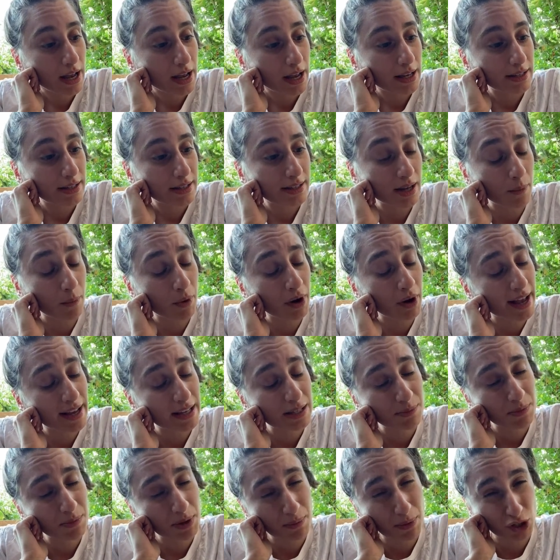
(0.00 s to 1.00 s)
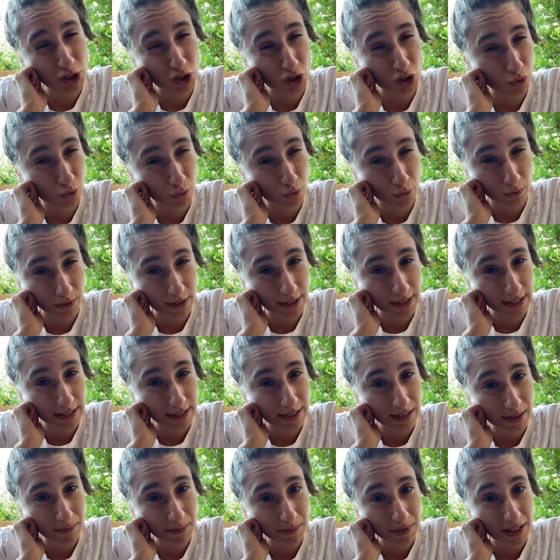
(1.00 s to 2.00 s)
Someone asked me about school
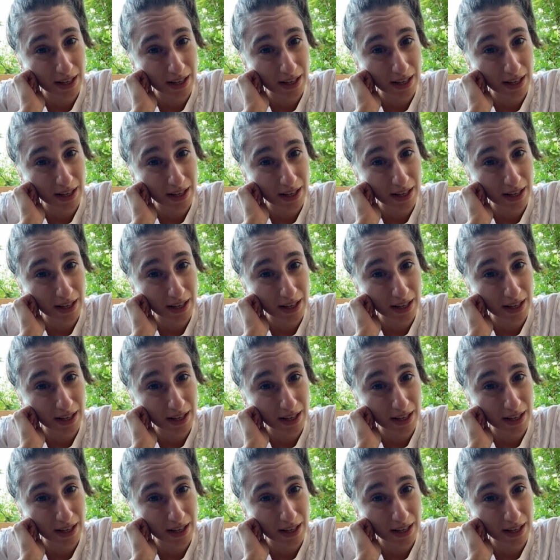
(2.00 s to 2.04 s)
systems.